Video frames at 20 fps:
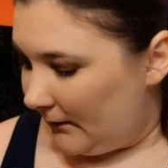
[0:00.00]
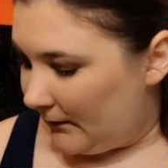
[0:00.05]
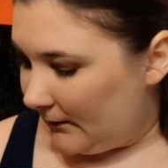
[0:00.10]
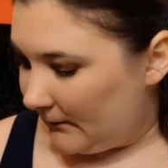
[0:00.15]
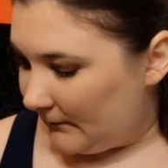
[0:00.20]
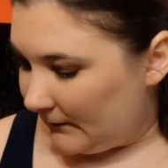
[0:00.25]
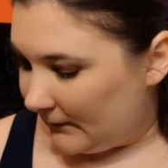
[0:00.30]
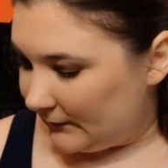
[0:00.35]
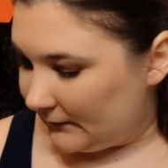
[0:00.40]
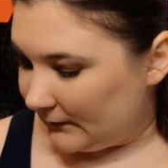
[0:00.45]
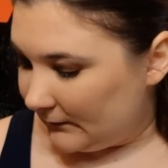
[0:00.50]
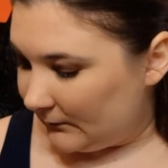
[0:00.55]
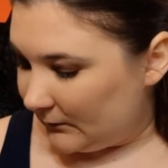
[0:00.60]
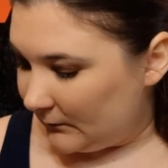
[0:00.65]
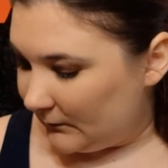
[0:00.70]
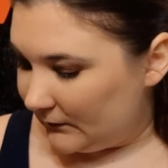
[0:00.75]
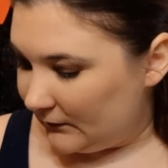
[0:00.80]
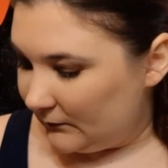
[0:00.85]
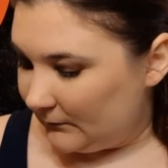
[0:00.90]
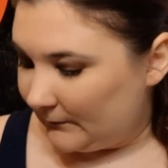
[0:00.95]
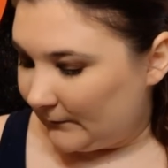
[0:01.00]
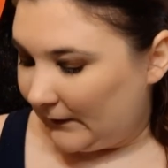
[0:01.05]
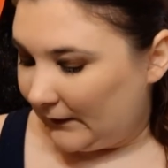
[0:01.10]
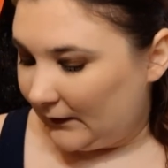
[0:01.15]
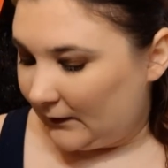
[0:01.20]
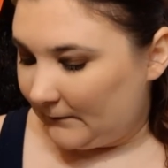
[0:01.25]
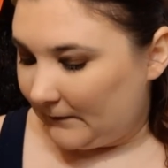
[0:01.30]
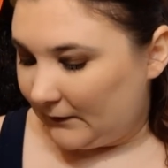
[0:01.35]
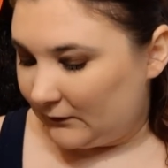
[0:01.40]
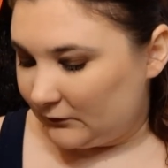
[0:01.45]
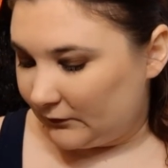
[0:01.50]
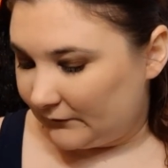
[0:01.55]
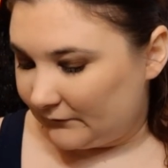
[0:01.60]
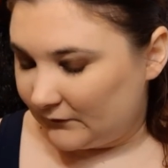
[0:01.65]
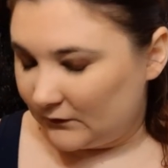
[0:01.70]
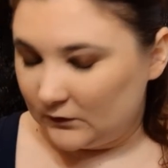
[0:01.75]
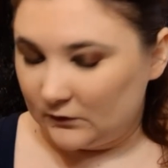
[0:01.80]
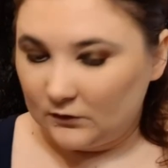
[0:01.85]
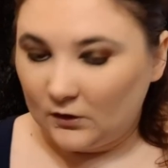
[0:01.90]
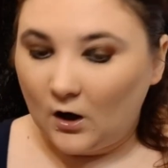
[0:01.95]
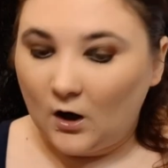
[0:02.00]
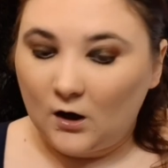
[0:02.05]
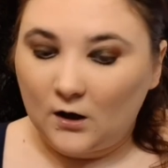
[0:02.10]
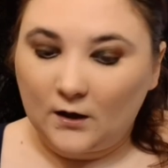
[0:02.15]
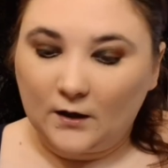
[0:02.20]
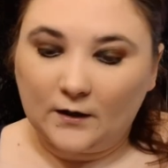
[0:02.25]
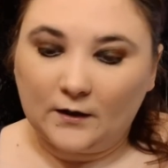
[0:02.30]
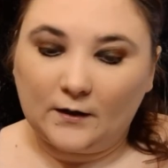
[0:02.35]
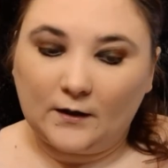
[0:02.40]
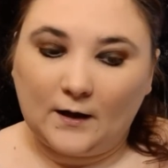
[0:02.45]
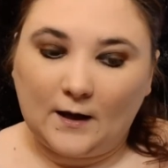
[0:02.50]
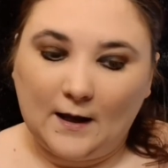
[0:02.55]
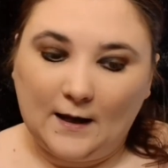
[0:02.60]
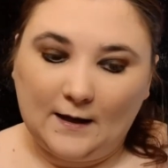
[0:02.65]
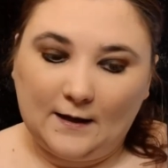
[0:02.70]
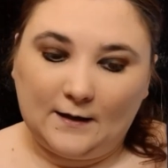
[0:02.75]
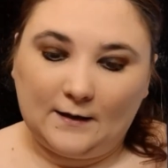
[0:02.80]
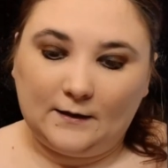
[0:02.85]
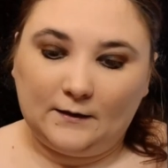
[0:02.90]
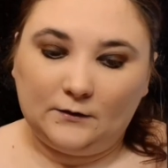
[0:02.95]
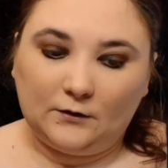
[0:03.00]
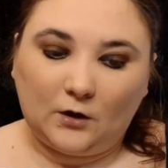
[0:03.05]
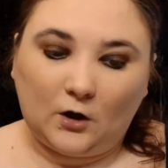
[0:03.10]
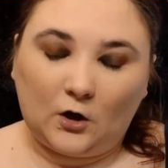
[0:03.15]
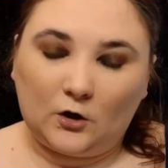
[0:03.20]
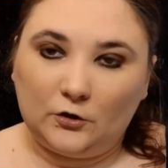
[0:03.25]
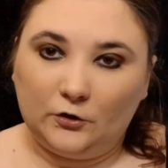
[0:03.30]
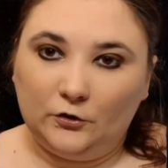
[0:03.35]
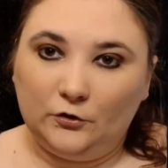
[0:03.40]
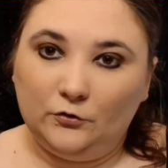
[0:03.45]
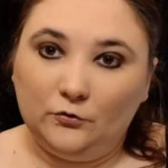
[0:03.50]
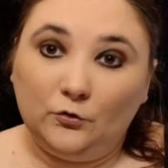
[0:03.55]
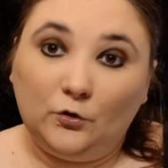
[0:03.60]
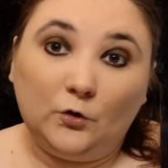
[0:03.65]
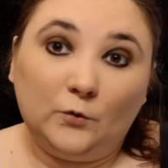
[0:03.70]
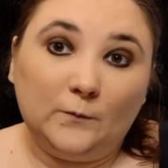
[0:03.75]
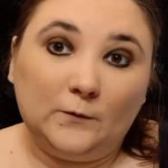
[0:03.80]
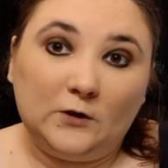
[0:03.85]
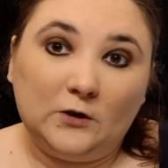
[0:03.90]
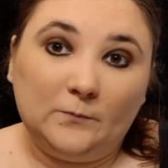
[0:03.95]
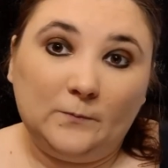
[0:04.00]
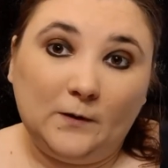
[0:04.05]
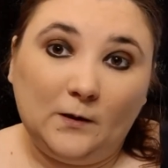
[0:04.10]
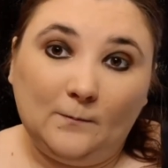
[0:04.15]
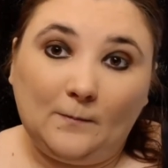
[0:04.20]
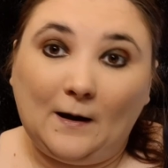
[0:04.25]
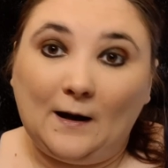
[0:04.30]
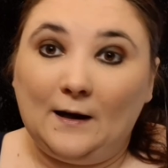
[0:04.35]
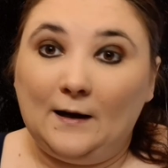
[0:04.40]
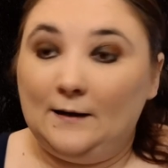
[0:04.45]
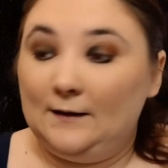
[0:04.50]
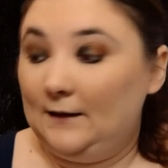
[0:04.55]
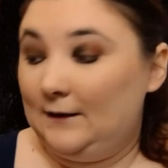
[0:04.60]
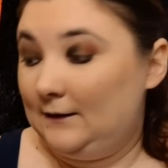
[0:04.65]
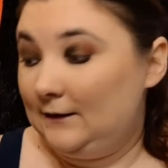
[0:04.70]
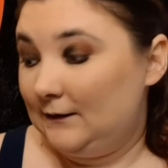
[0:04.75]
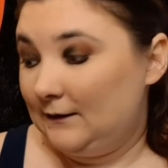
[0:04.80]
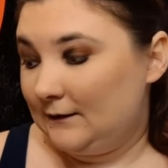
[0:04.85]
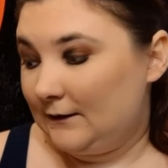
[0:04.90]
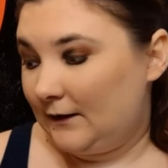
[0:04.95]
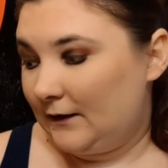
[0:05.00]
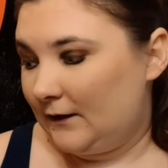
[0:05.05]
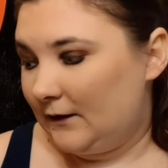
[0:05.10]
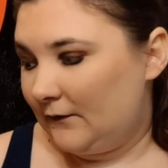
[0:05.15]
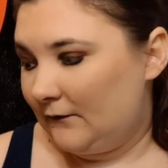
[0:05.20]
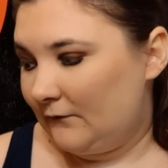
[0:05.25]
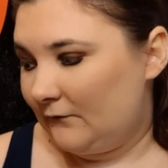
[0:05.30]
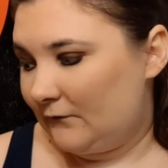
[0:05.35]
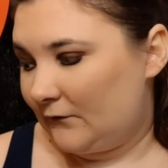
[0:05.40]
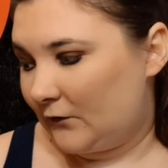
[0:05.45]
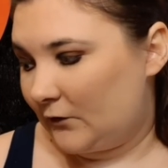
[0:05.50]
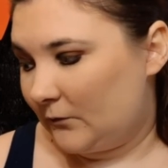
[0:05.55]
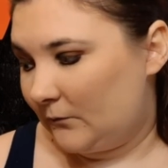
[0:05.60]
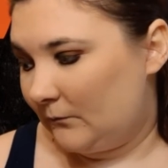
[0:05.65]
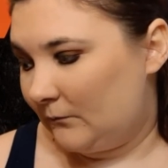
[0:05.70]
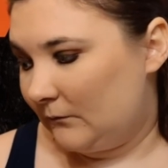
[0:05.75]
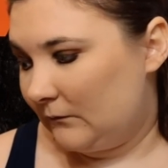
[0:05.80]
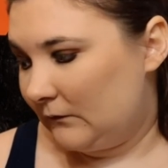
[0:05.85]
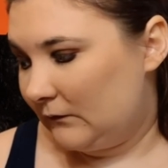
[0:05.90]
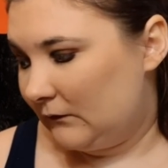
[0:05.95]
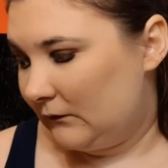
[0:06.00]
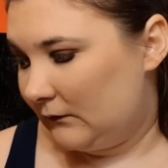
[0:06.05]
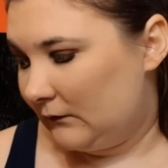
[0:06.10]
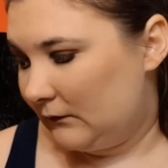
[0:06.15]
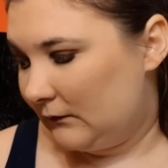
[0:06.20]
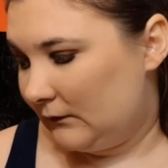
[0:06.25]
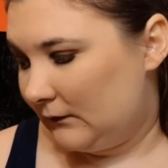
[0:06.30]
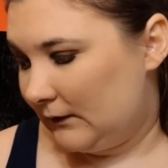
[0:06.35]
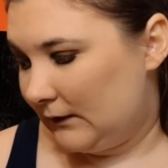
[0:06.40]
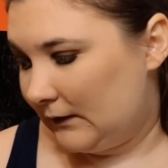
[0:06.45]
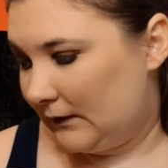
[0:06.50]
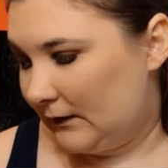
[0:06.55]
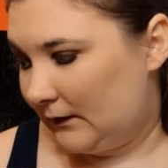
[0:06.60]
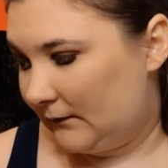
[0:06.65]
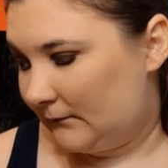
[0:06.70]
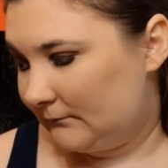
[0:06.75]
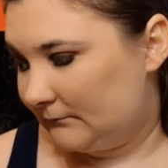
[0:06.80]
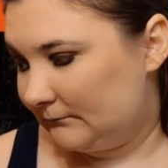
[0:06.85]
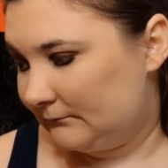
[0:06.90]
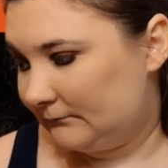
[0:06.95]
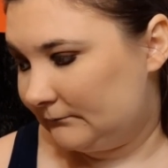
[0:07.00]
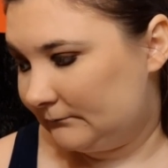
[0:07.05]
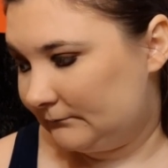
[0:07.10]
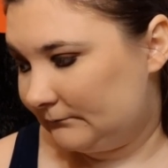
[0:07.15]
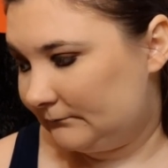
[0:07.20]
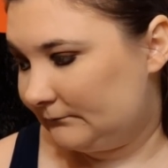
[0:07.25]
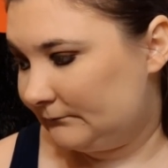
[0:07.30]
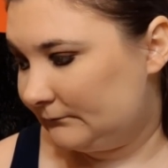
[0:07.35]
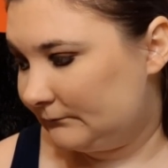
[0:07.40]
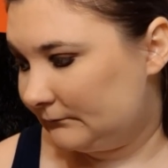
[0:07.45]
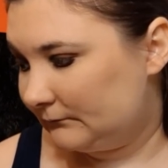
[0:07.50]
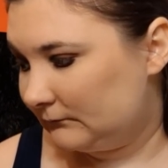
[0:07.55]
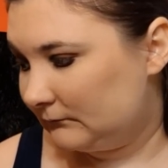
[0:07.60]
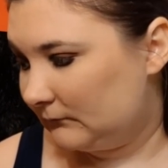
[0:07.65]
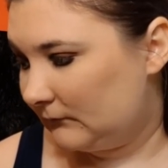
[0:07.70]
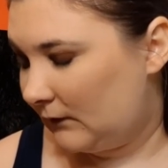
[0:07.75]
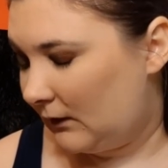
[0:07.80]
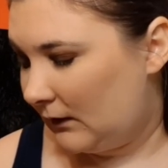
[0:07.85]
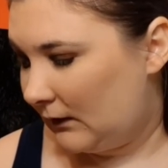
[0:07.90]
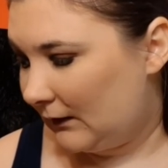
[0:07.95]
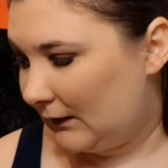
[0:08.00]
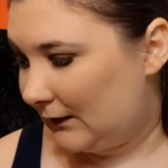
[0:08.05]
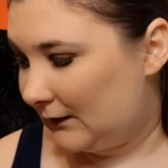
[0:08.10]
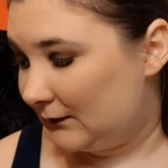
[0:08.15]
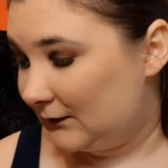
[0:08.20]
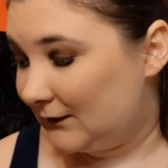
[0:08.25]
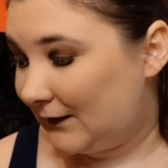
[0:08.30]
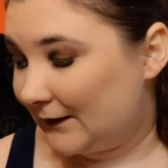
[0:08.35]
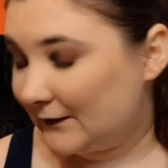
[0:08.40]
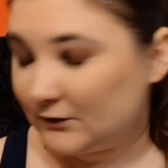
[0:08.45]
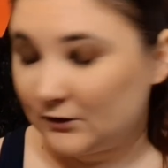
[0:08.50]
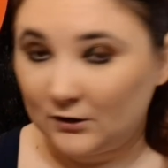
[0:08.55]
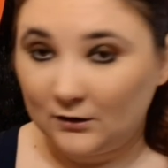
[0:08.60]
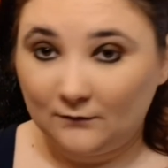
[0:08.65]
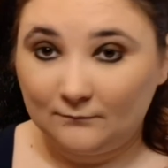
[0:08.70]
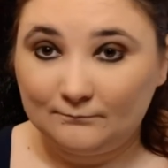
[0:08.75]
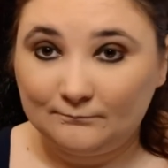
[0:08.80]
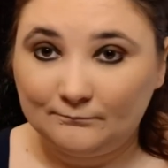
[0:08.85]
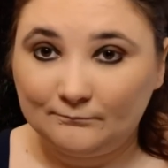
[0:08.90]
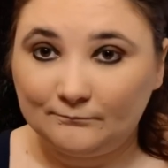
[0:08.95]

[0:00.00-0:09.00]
But tell me what you think about Jeffree Star, and are you going to be buying anything from the collection?